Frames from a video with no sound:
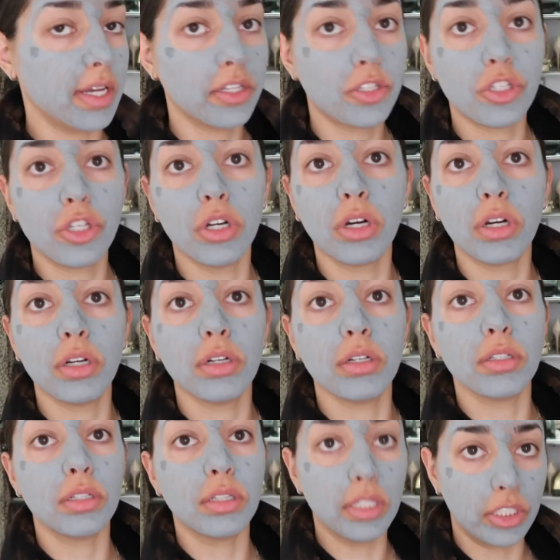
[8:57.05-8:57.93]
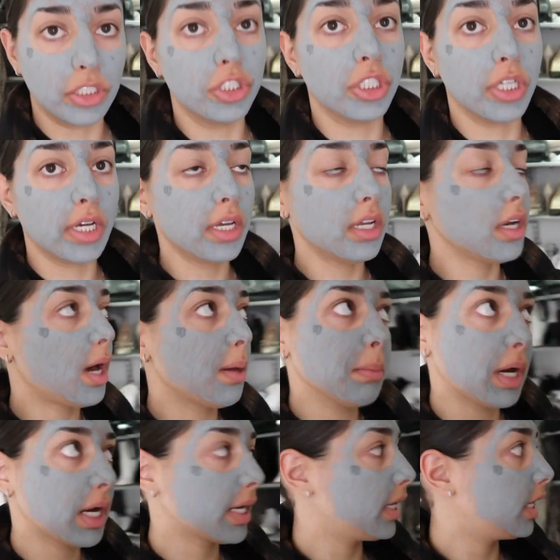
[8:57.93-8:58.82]
It took legit,
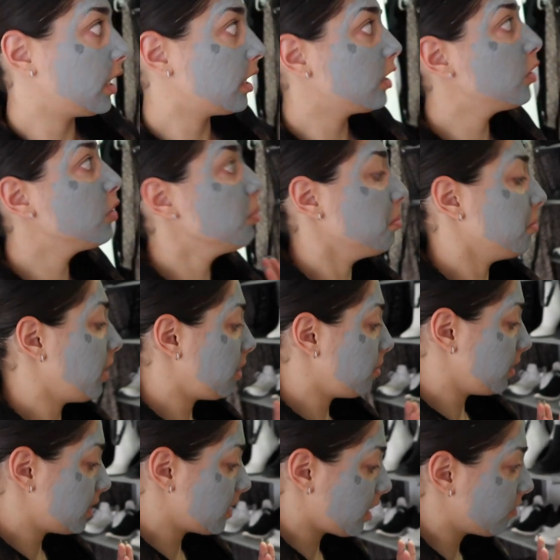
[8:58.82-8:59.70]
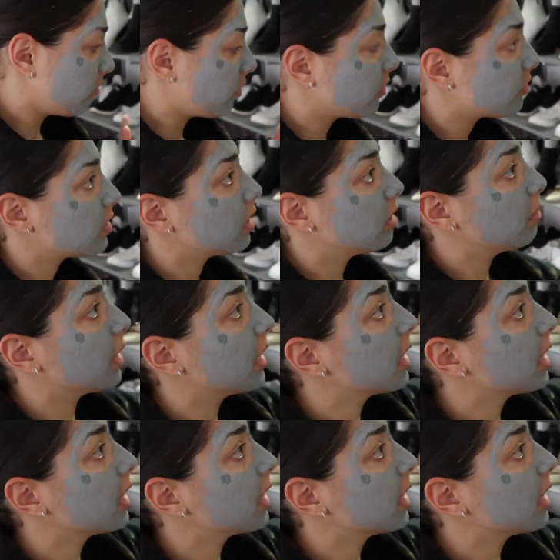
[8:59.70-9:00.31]
I'm not kidding you, maybe ten to fifteen